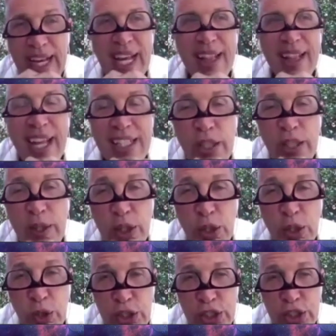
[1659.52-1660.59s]
And I'd like to
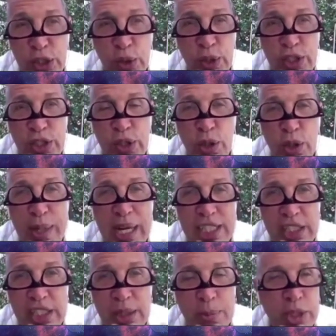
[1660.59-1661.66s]
encourage students to
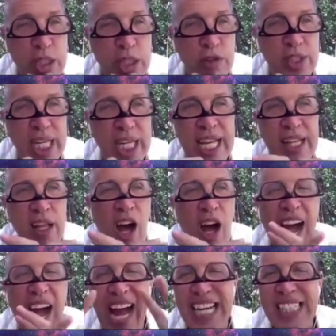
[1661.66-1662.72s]
imagine themselves in the
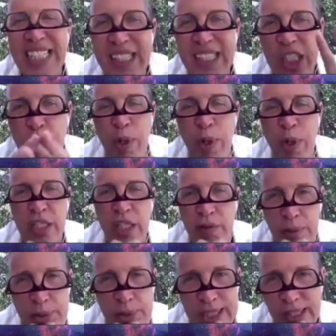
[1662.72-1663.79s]
highest expression
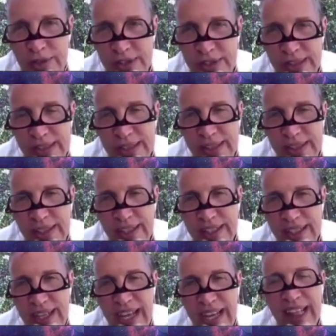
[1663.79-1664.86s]
of themselves.
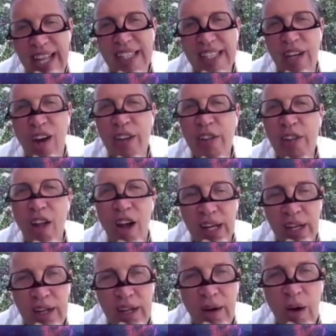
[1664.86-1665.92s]
I'd like to
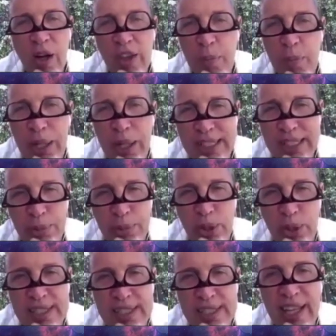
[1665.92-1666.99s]
unlock all the
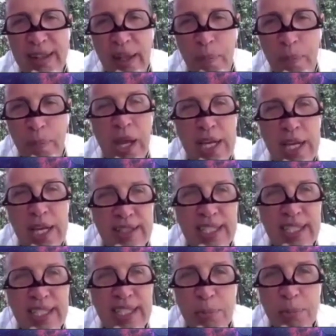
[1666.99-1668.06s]
possibilities and let them
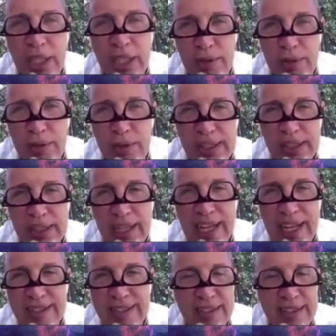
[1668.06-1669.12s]
see themselves
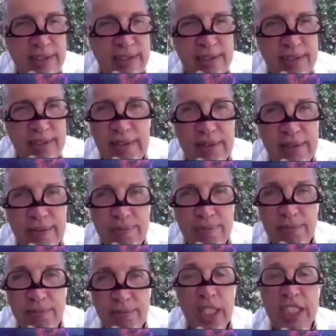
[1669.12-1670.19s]
as
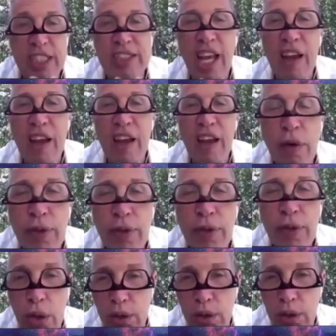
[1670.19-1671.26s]
the savior of
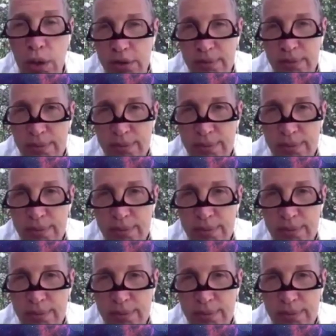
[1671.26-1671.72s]
the world.